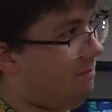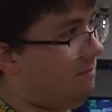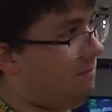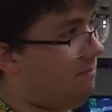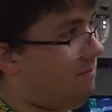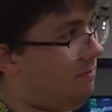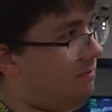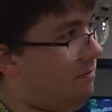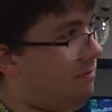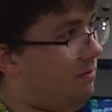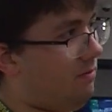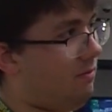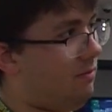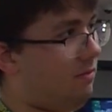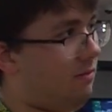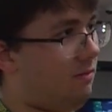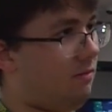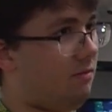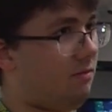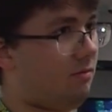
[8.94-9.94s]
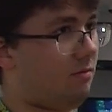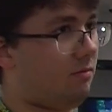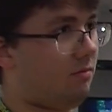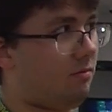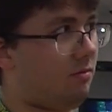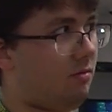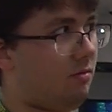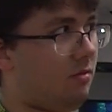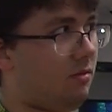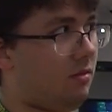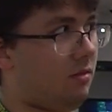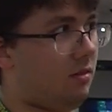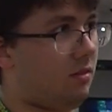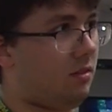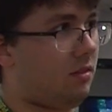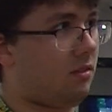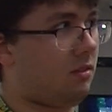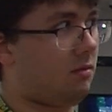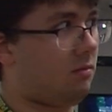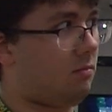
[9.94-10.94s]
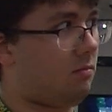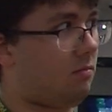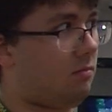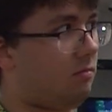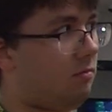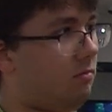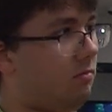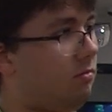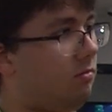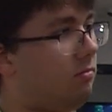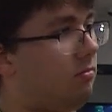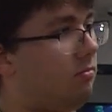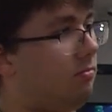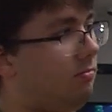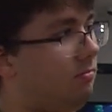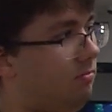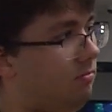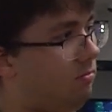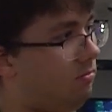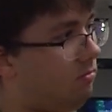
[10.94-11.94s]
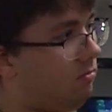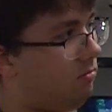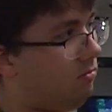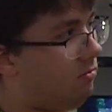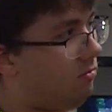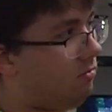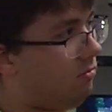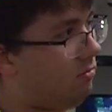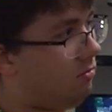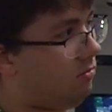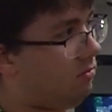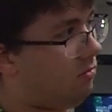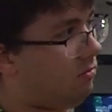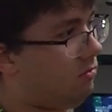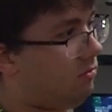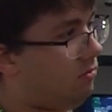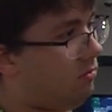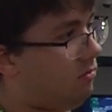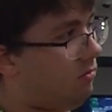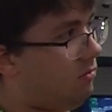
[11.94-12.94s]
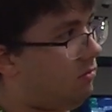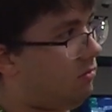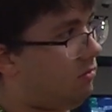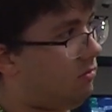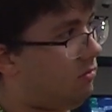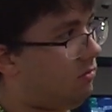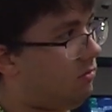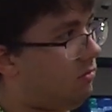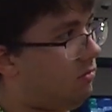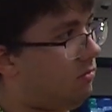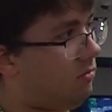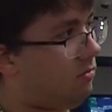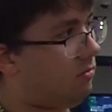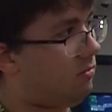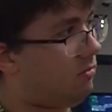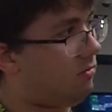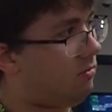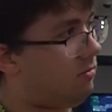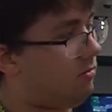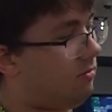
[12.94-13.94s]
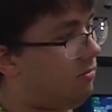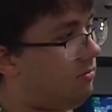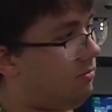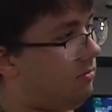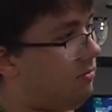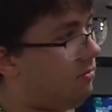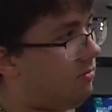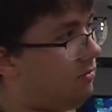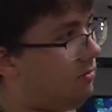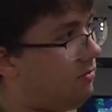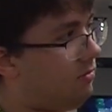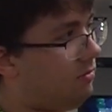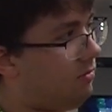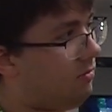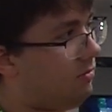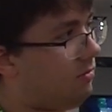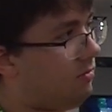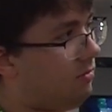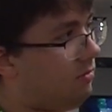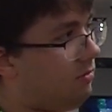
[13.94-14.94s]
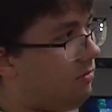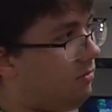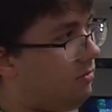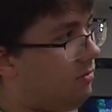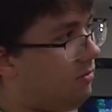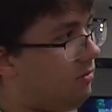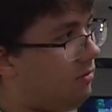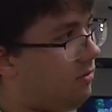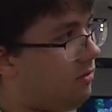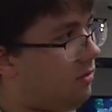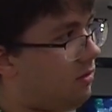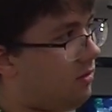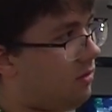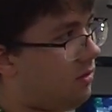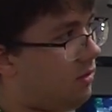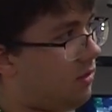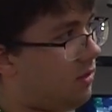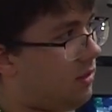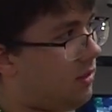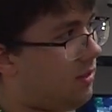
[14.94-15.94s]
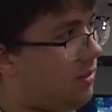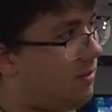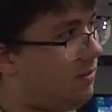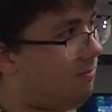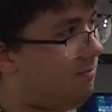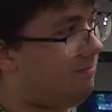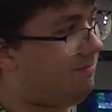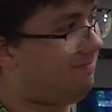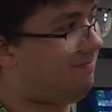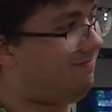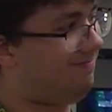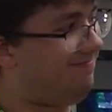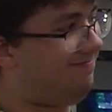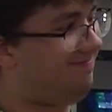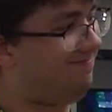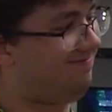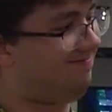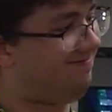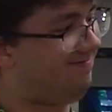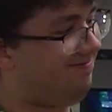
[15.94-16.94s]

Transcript: (silent)